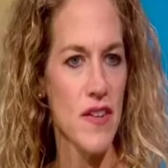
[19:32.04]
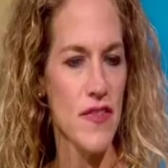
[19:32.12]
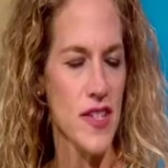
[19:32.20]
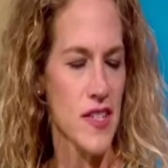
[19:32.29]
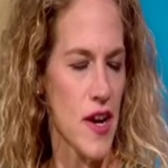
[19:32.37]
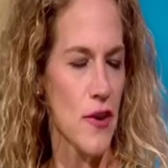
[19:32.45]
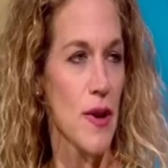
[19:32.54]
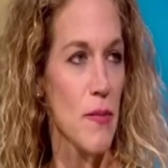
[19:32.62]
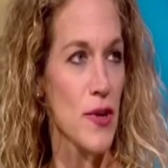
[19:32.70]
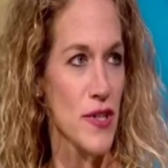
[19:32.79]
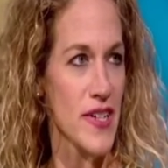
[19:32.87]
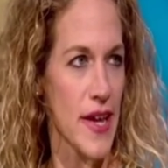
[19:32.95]
if it's not a right
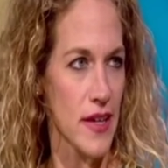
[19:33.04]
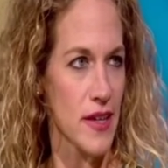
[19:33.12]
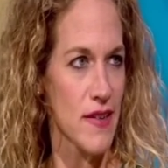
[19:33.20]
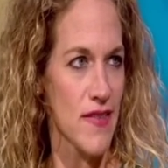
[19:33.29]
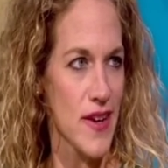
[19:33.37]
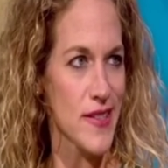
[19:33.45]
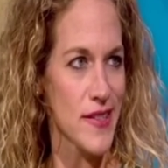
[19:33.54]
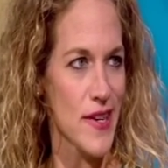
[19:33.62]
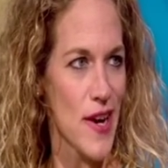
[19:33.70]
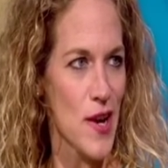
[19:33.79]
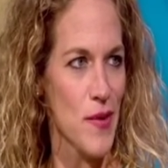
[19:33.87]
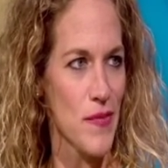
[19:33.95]
personality fit,
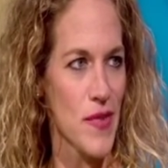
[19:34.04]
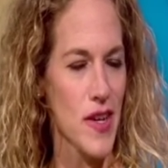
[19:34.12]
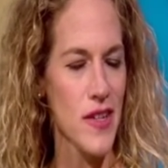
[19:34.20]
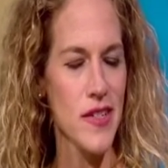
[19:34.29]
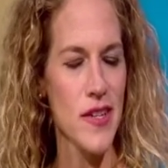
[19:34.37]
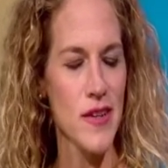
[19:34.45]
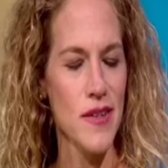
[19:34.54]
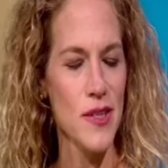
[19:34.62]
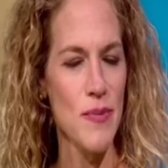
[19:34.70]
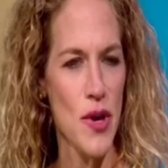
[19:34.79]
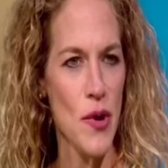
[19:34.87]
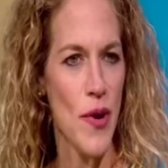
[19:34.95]
to
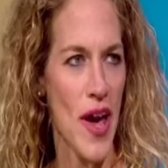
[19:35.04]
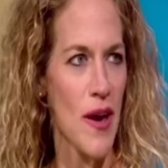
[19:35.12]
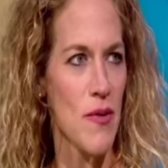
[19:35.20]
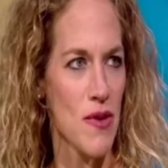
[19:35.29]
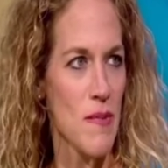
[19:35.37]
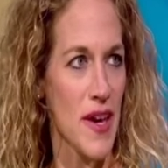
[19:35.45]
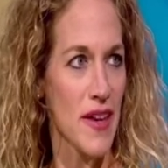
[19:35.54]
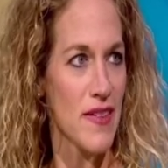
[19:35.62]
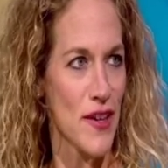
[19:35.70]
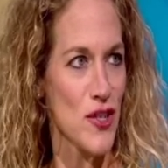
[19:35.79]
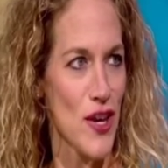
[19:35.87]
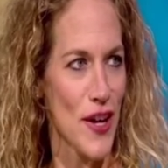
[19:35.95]
be okay with making
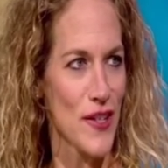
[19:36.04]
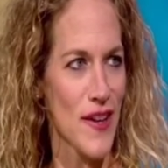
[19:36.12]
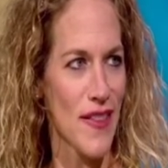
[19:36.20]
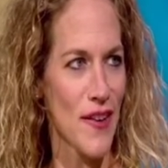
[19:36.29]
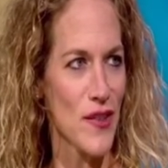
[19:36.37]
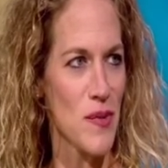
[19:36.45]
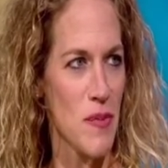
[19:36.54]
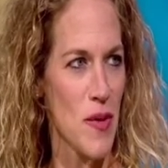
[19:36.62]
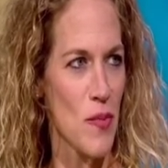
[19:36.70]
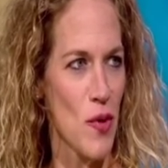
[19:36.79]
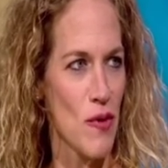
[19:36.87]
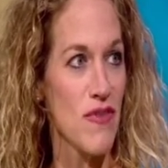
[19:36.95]
that change. I think some
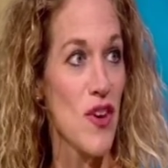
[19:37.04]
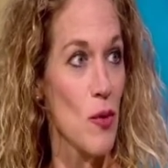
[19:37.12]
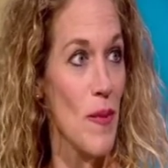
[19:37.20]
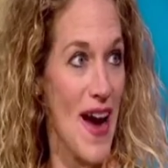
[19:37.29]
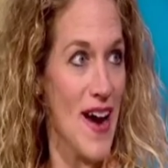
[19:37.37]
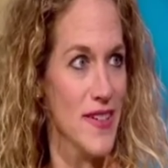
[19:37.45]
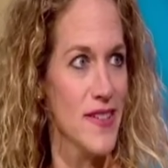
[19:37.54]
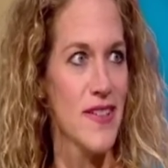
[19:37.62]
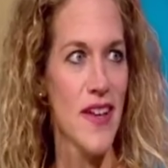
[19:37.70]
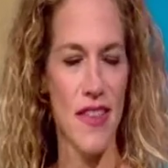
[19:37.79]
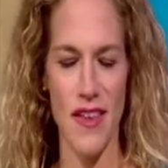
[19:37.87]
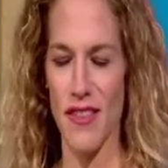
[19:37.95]
people feel bad.
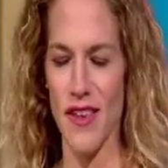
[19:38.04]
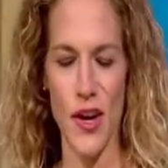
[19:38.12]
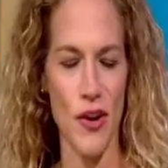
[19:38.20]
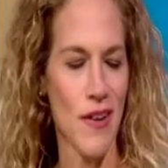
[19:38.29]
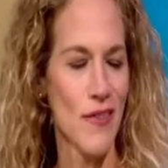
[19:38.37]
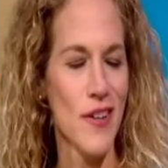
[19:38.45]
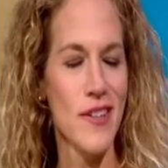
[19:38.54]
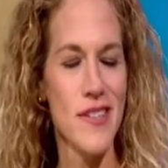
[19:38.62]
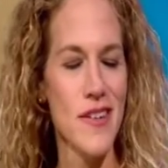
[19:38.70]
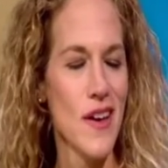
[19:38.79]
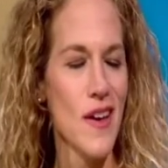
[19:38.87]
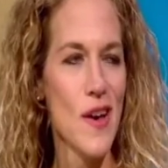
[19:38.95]
They think the caregivers
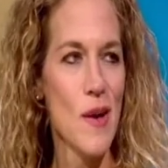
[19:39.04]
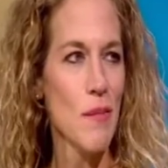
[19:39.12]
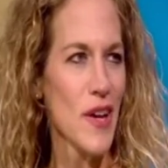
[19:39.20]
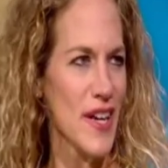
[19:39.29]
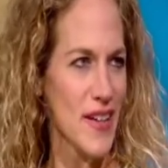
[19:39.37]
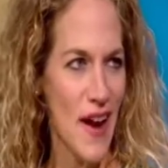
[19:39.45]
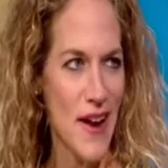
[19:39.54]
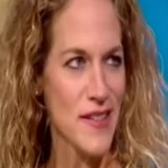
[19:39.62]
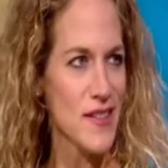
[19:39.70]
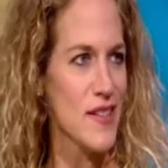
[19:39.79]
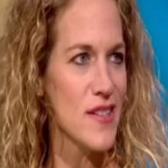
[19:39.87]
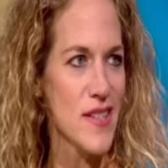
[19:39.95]
plenty
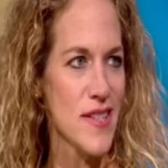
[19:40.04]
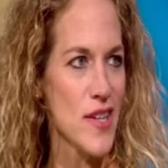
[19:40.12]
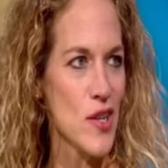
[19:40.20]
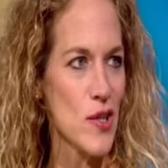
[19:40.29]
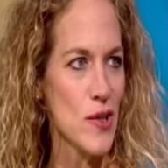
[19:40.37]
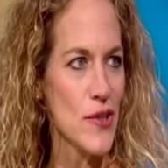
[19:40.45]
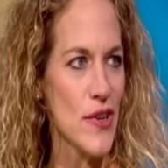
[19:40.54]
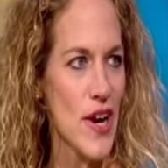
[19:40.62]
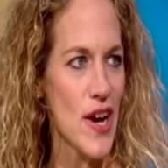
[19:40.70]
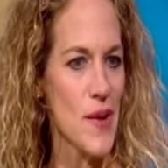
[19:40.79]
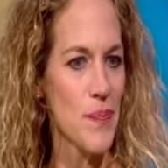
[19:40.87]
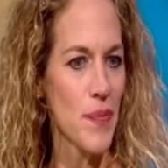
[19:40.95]
nice and skilled,
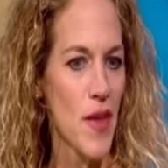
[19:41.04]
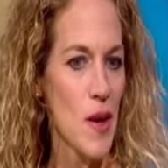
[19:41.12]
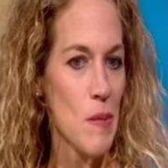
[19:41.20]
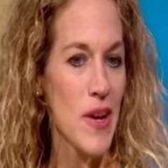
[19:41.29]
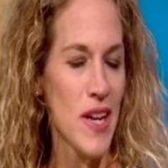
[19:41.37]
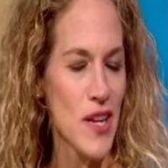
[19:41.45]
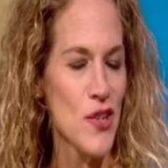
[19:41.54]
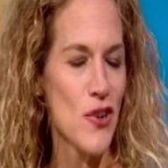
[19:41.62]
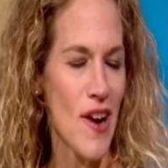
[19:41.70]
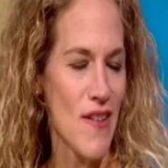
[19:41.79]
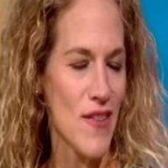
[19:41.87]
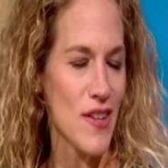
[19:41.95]
but it is, you're
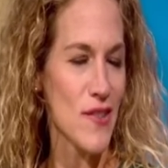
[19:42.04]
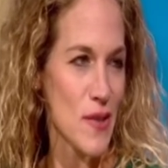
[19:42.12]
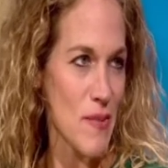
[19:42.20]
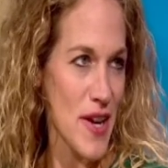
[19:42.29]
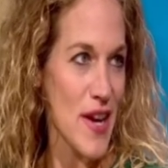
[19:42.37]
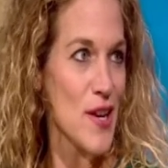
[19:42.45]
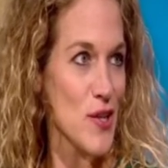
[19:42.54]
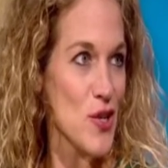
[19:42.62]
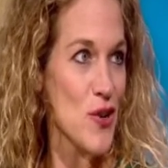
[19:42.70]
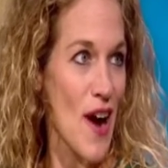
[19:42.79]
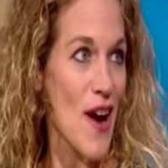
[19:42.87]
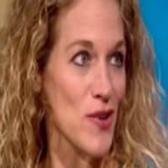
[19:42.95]
having somebody into
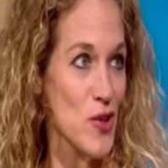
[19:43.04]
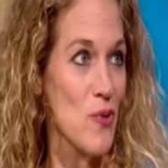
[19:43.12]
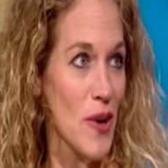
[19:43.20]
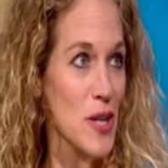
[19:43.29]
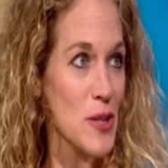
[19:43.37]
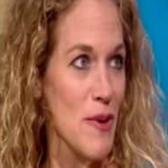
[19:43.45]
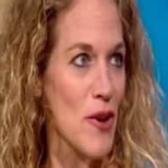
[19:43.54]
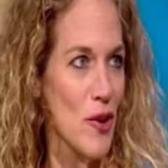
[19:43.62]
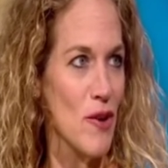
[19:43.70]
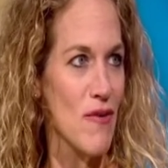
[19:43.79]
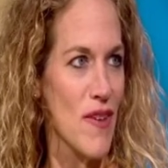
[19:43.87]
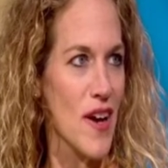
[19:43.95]
your house, you want it to be a
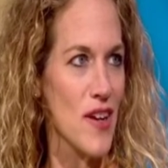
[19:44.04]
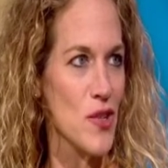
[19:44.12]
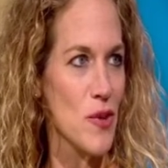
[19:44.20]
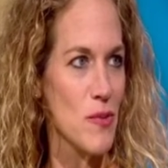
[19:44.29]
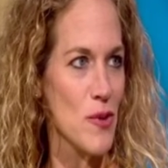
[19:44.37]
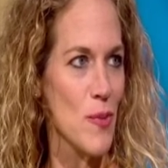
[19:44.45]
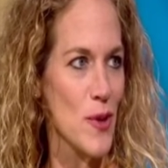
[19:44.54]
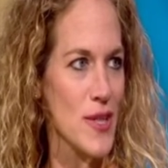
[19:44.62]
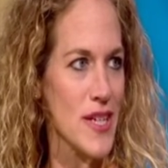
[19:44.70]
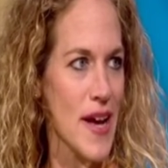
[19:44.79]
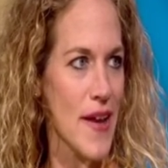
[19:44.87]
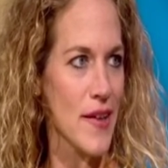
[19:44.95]
good fit in terms of
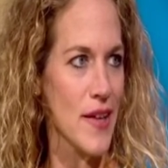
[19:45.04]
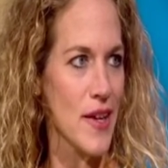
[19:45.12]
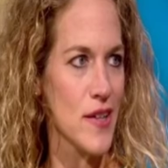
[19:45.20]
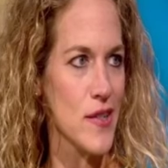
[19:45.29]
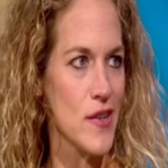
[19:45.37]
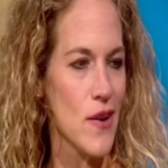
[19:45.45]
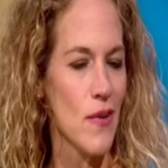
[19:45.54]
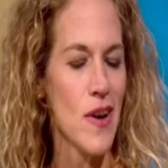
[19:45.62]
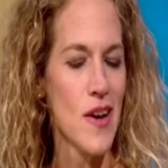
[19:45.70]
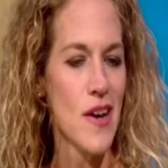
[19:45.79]
personality, and so